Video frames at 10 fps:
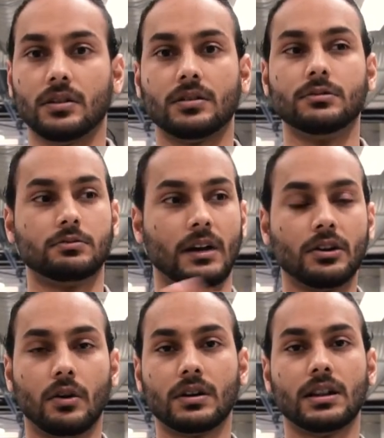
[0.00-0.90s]
You know, you
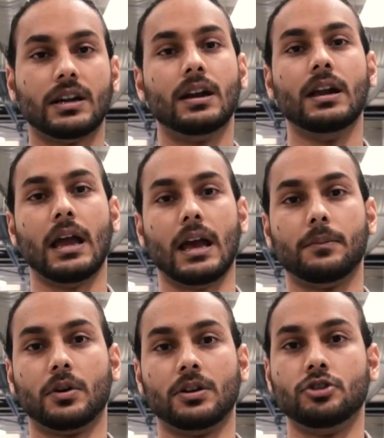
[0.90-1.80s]
run over there
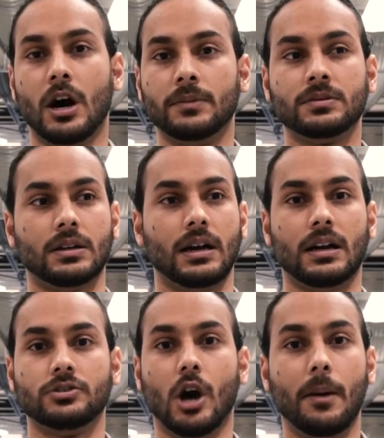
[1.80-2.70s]
and put a
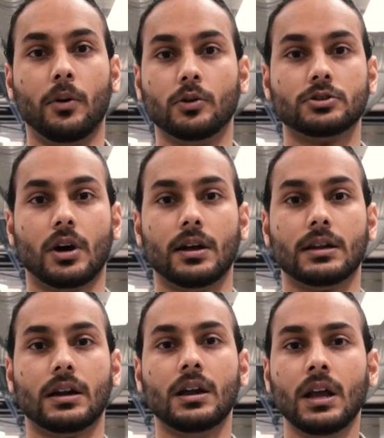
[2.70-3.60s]
job post on
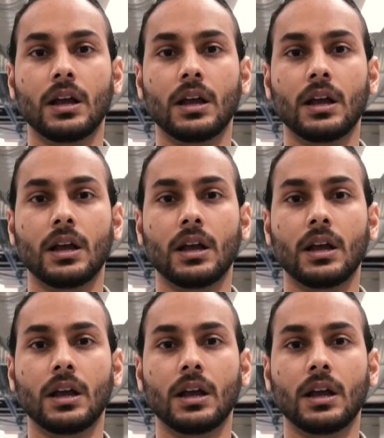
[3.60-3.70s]
there.